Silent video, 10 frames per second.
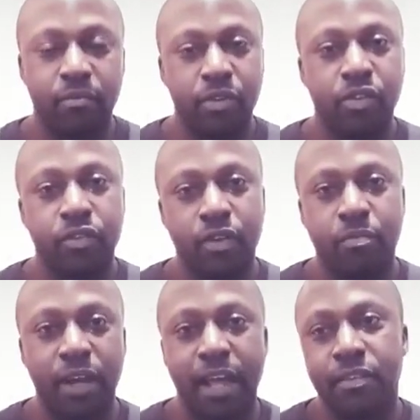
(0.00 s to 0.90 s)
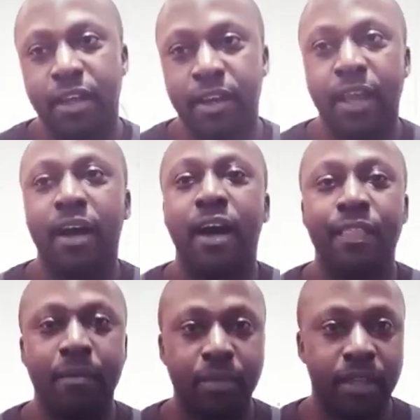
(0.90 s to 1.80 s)
which also implies that there are
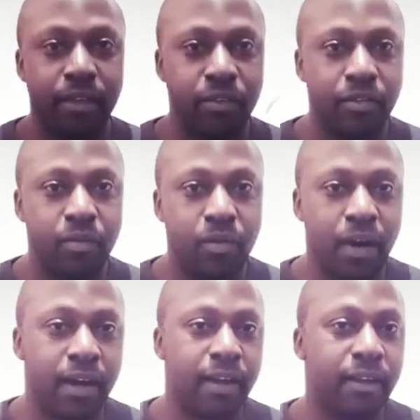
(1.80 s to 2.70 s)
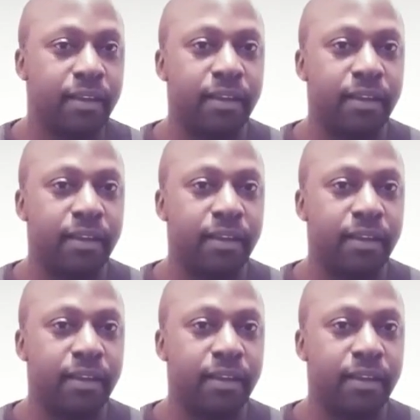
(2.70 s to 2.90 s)
other beings who are